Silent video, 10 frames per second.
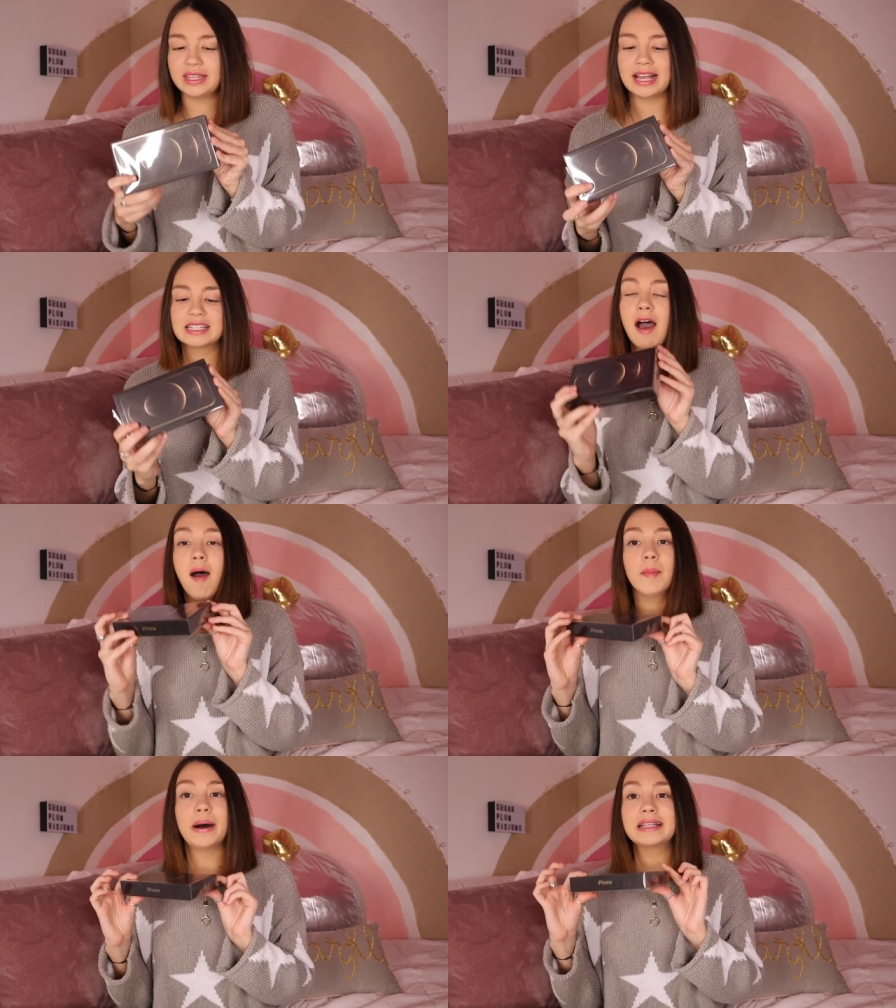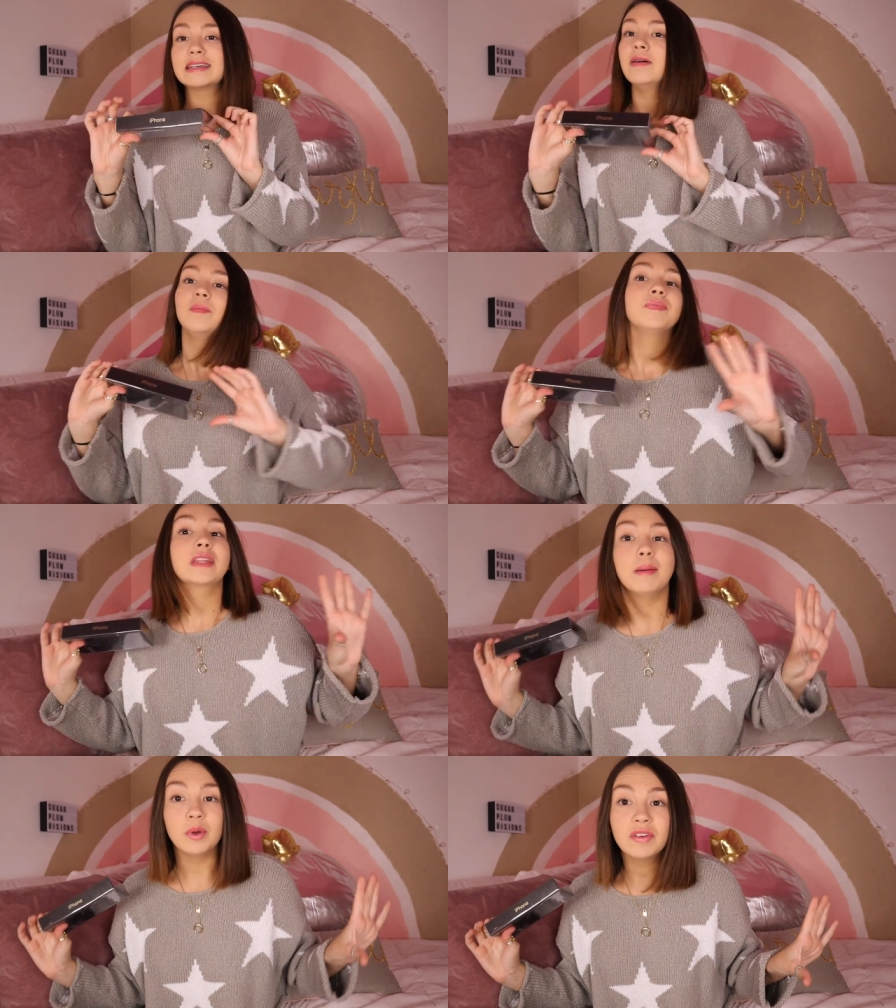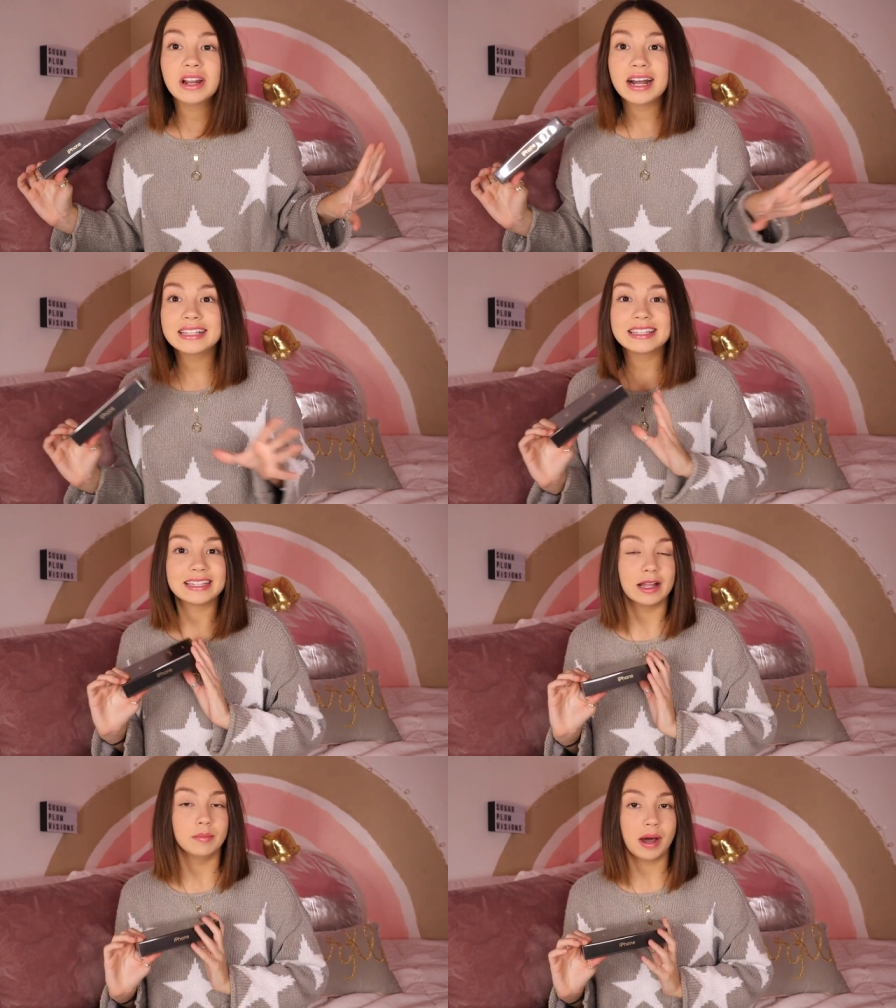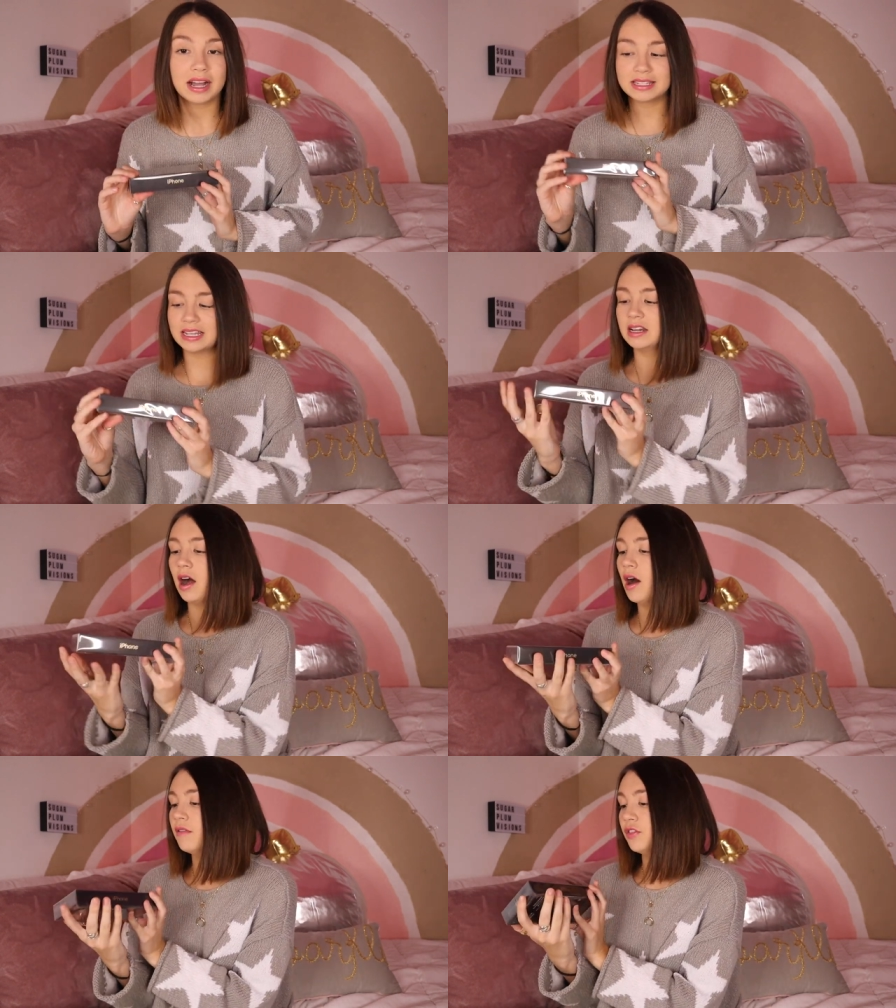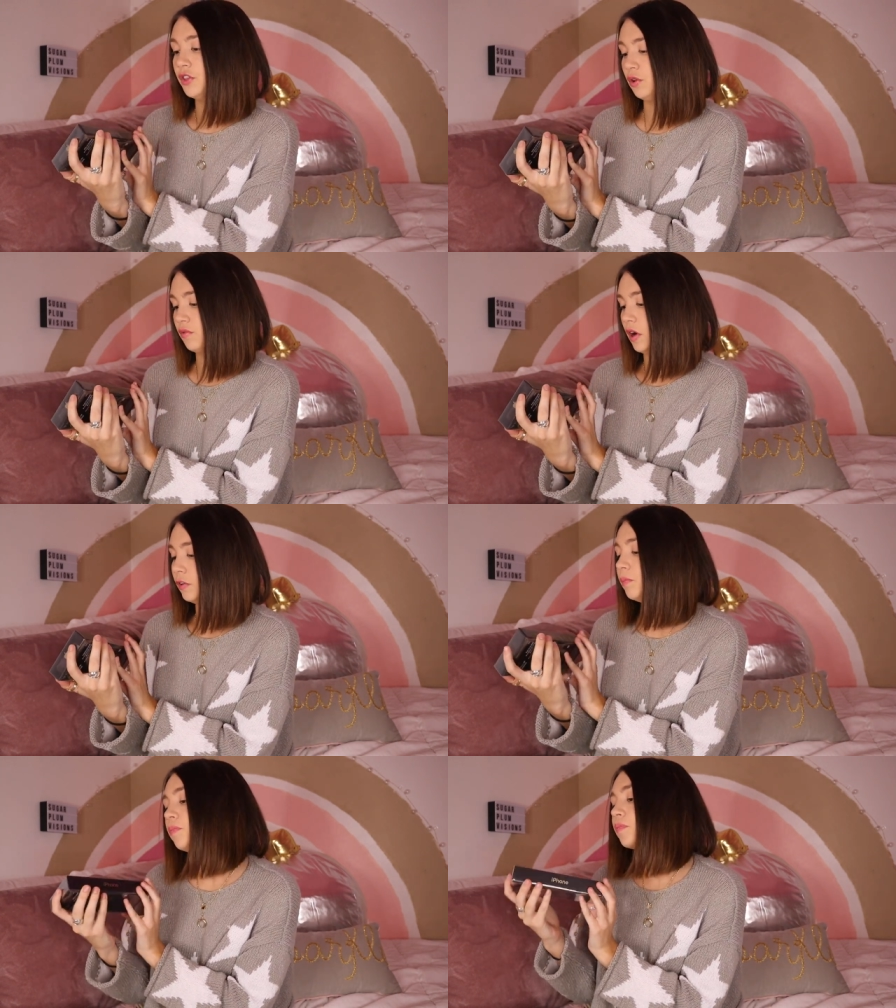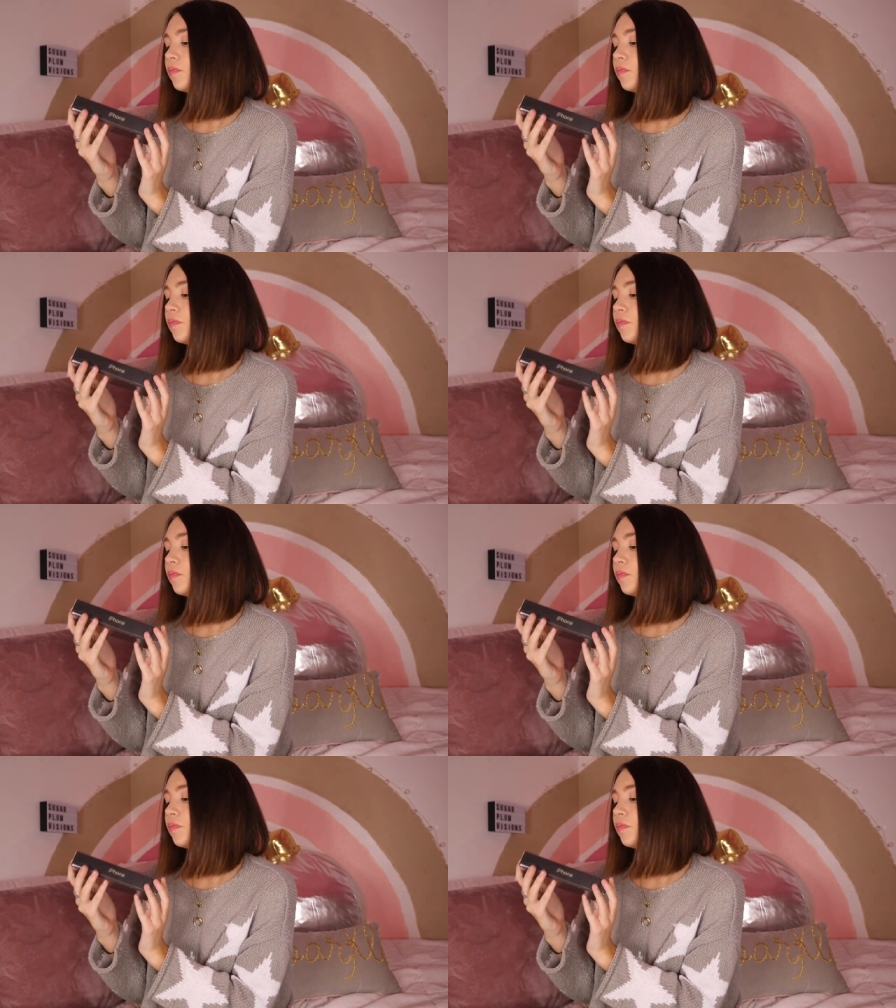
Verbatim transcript: yes, but moving on to the unboxing of the new phone.